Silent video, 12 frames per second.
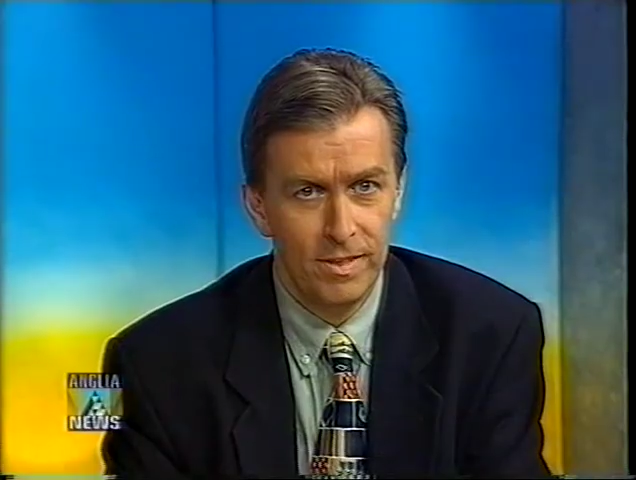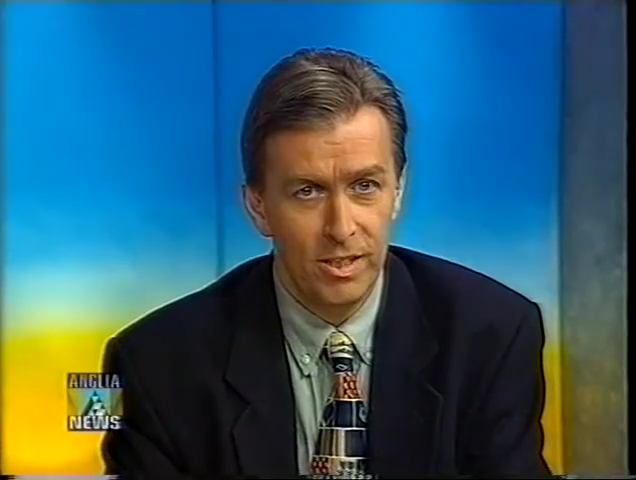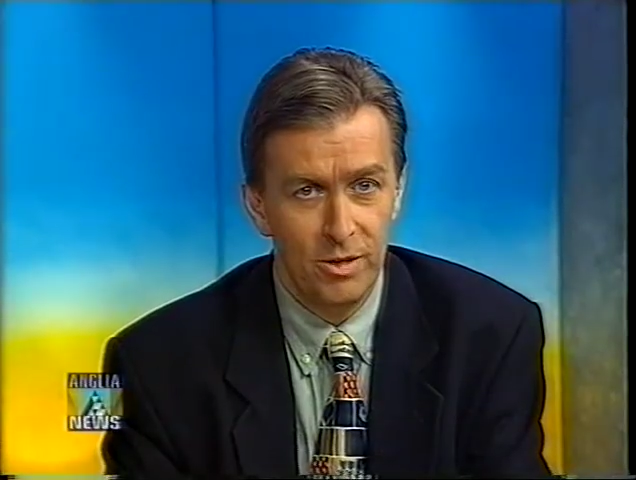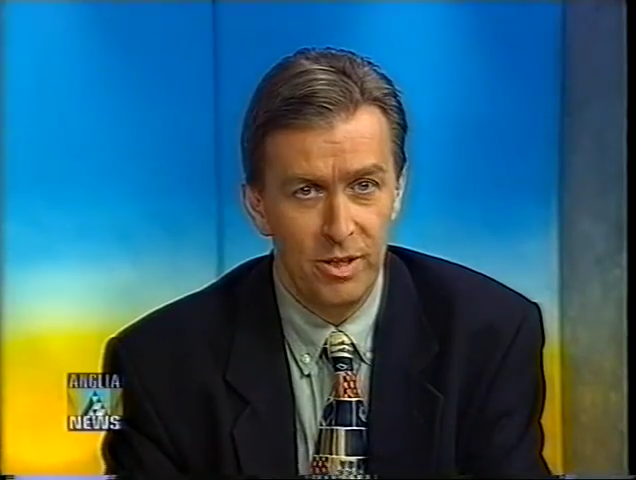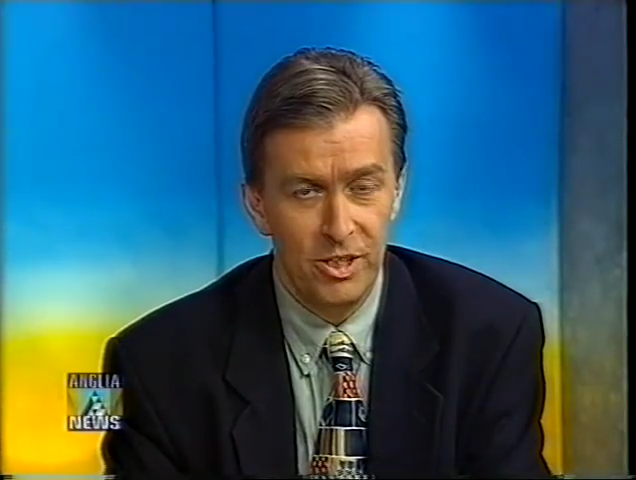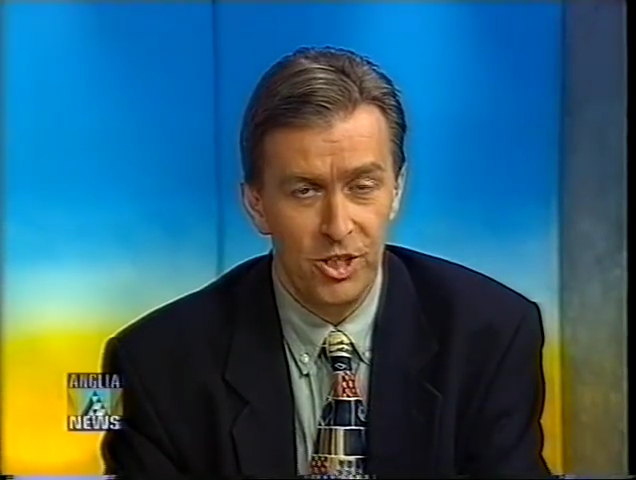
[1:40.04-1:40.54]

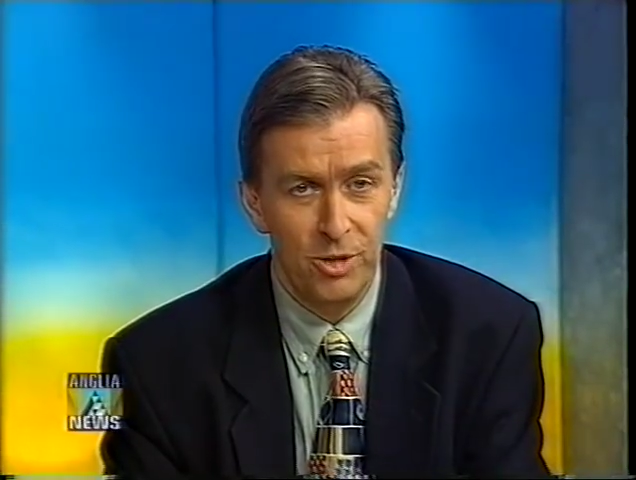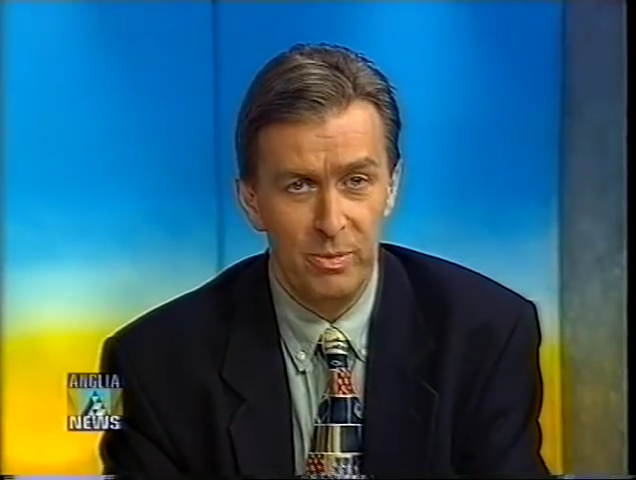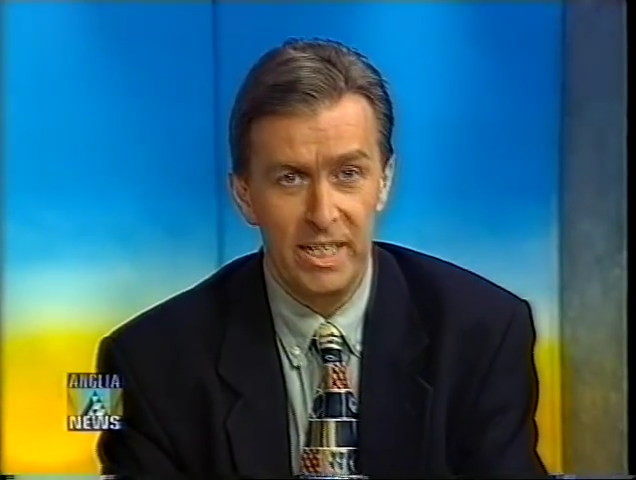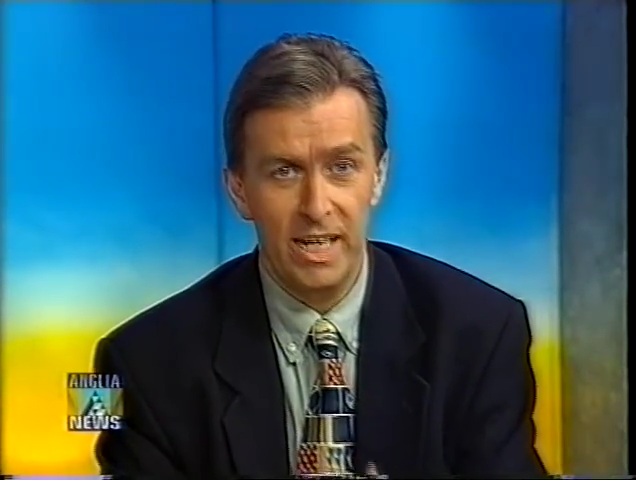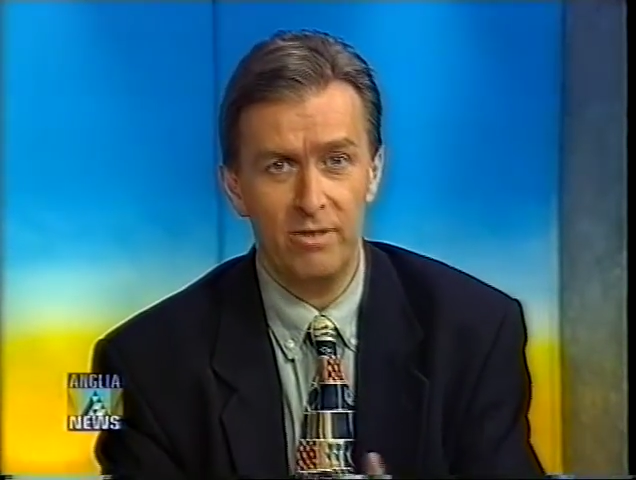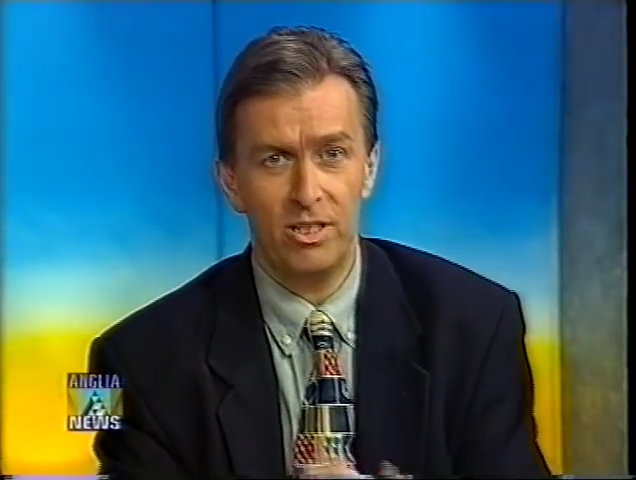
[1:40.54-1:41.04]
So they should
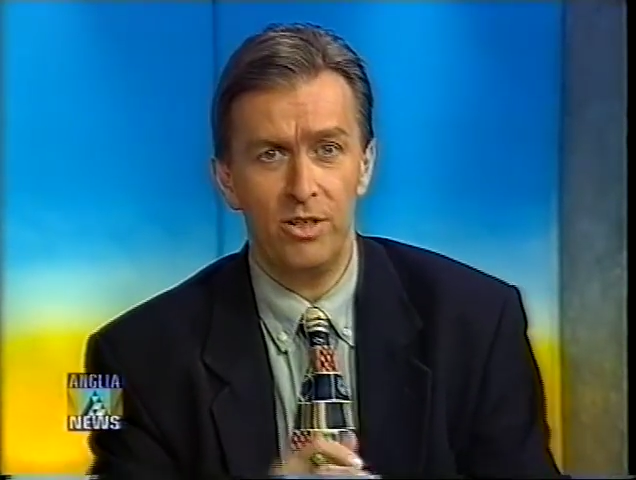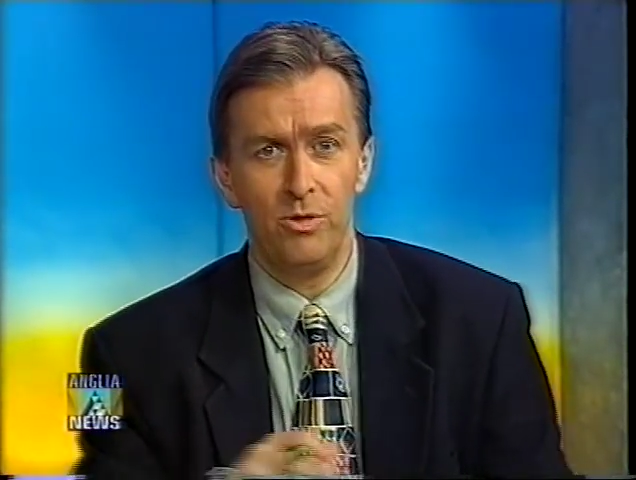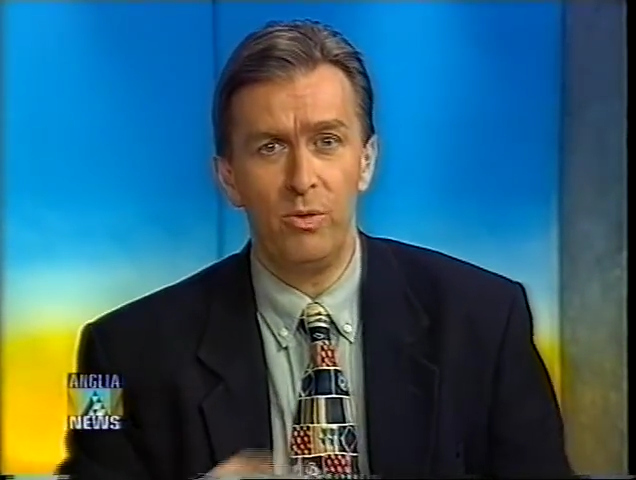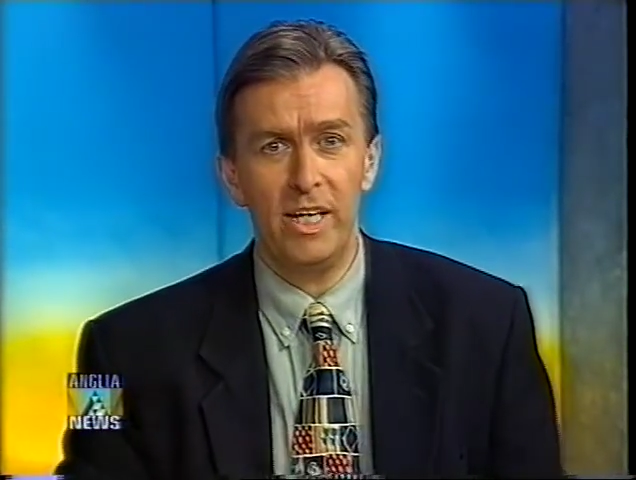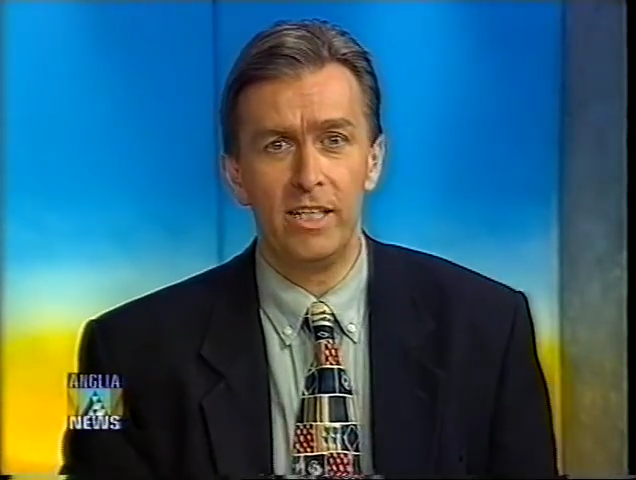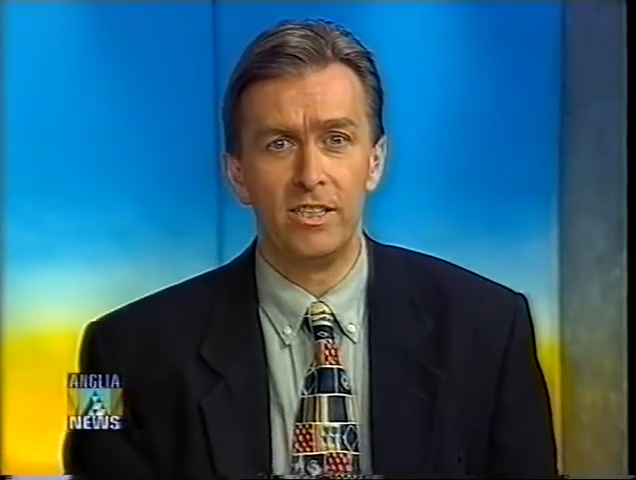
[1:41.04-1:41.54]
be. Now,
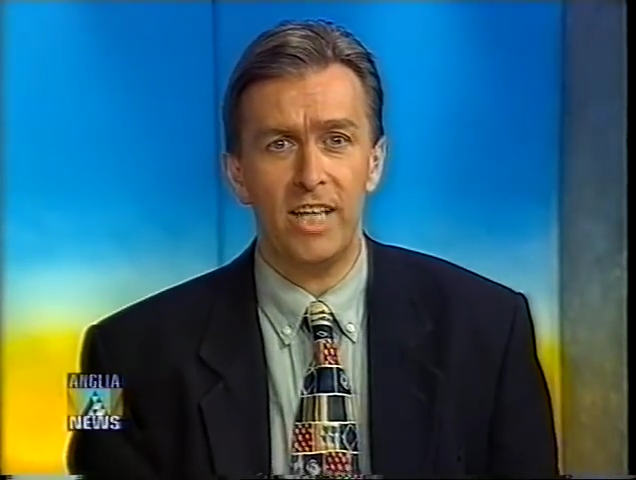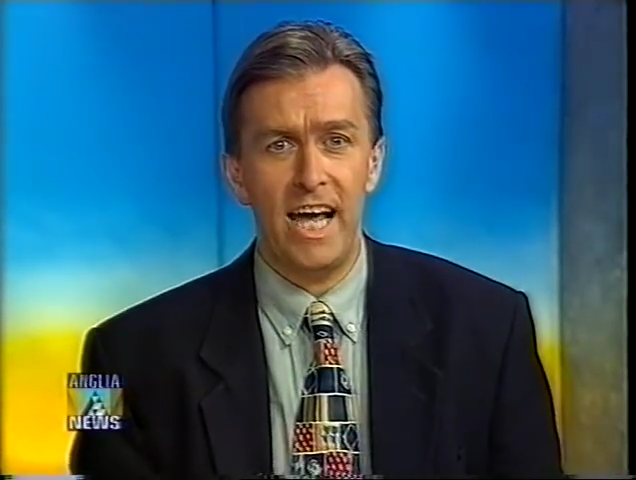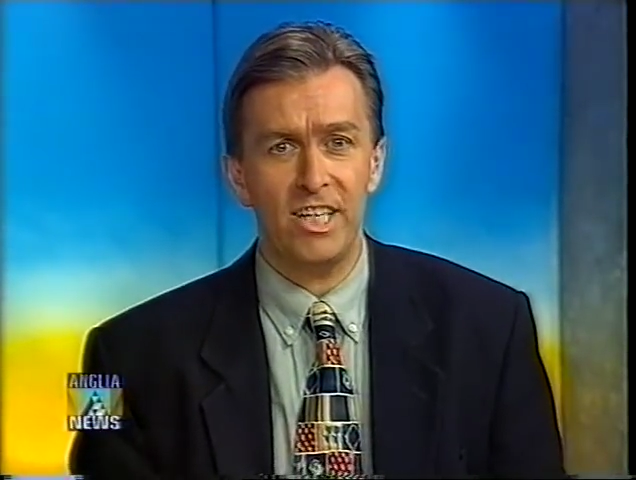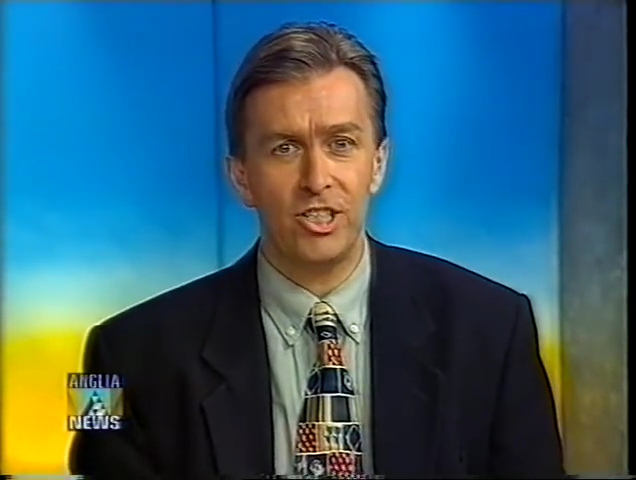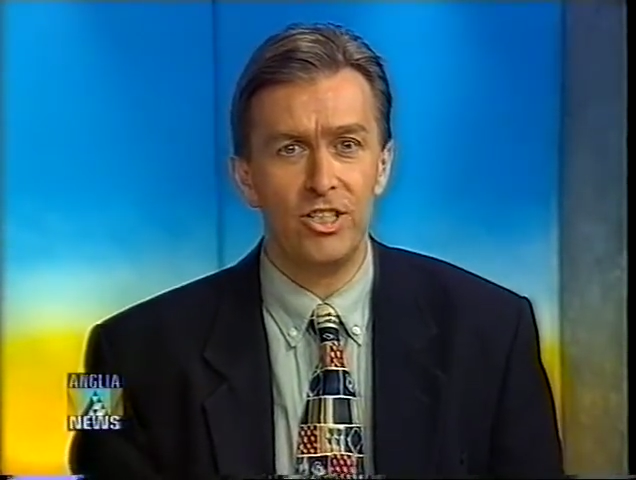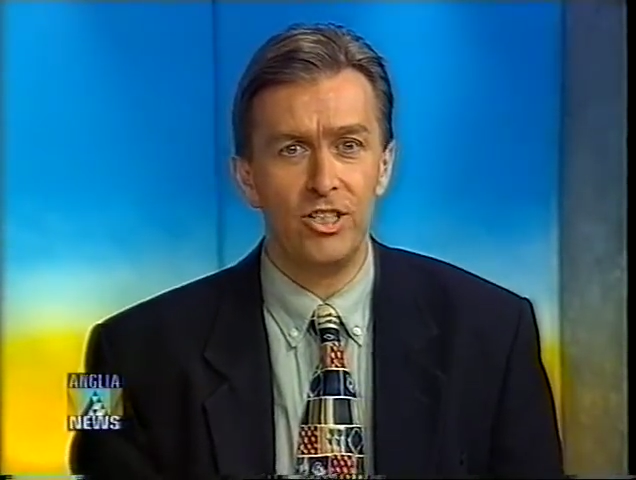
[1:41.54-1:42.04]
two-wheeled action.